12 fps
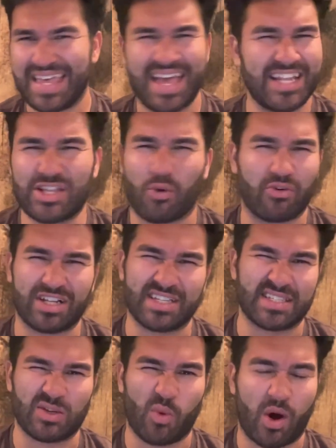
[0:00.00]
I don't really
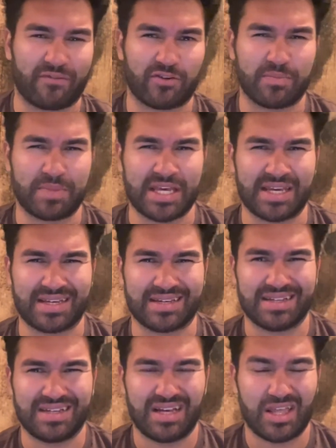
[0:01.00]
see Watford being
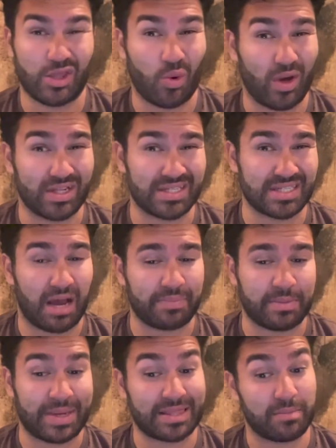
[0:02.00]
the one to stop
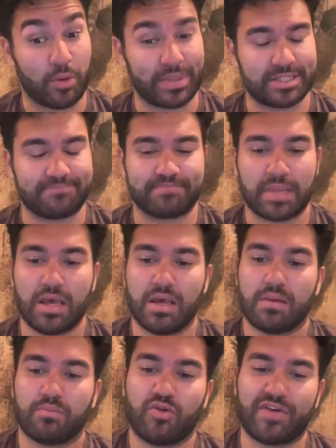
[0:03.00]
them at the moment.
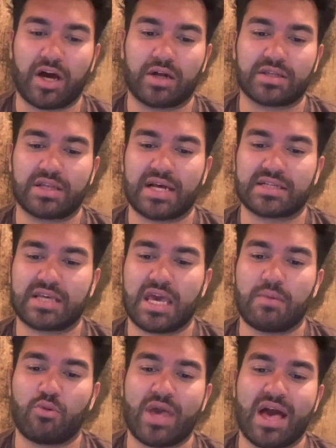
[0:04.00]
Moving on to the next
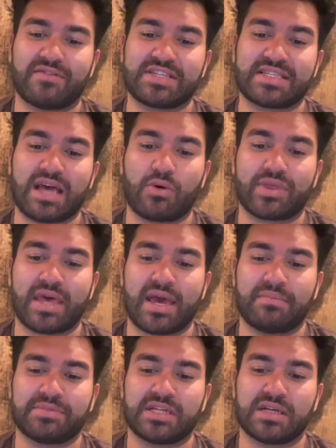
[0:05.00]
game, we have
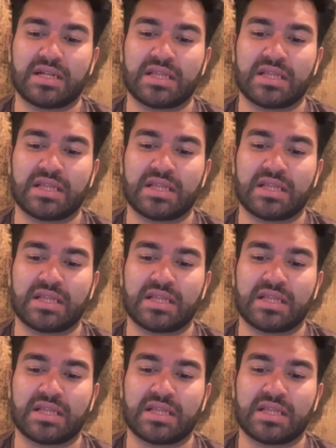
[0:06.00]
Southampton,